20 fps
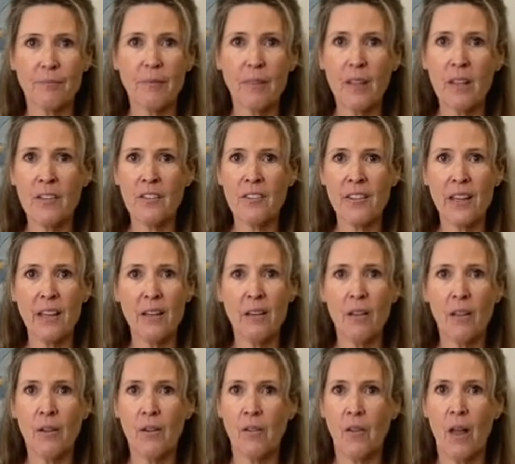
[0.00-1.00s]

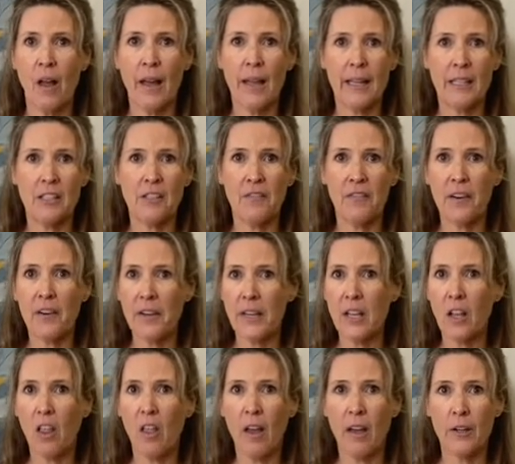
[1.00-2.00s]
standalone lights, very
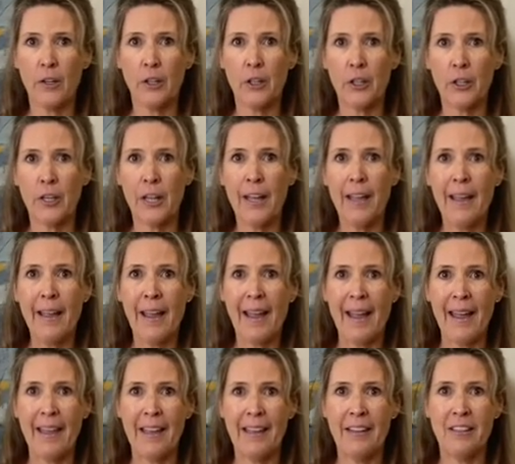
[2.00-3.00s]
cluttered,
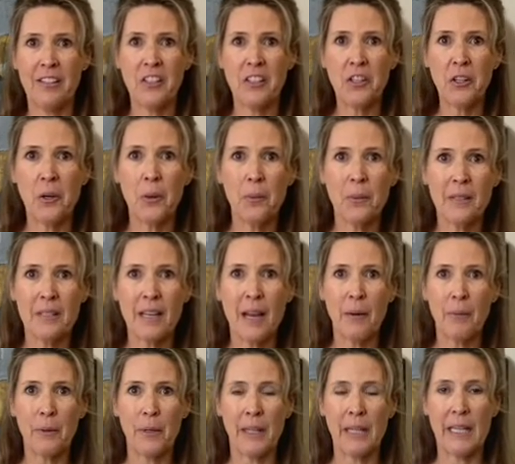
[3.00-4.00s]
and still was
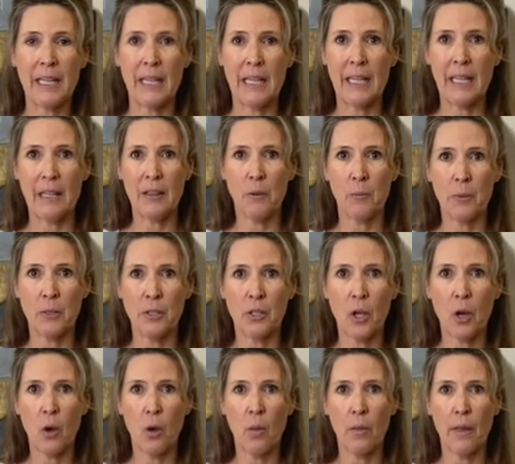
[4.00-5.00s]
not really getting the
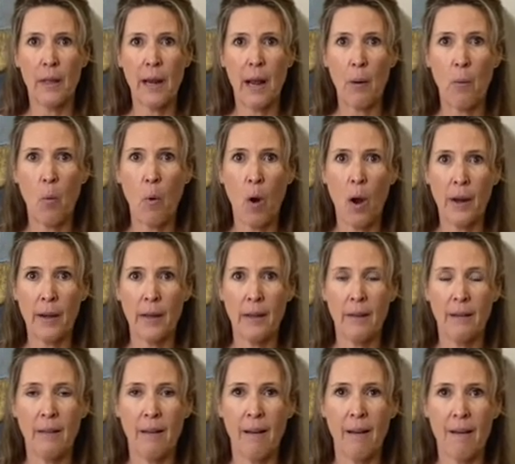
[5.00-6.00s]
result that I
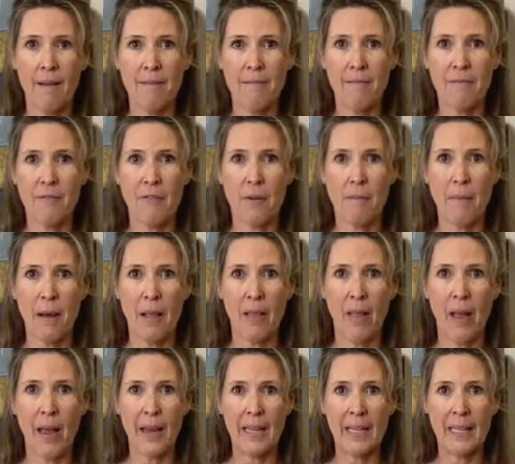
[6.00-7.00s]
wanted from my
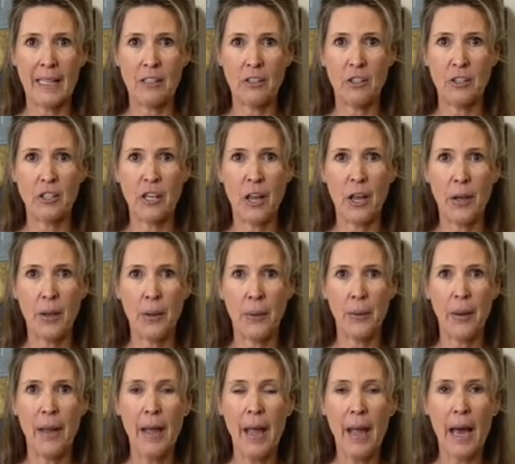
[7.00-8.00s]
lighting. So
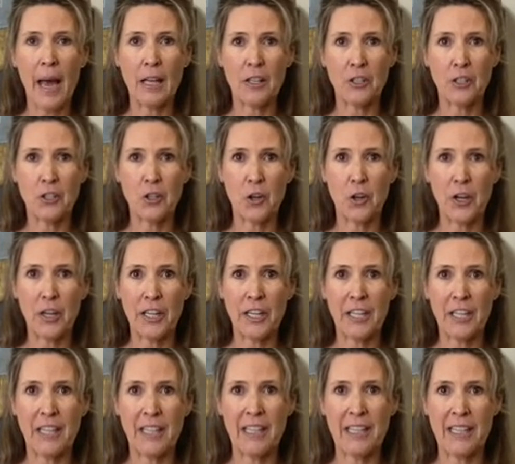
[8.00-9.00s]
I started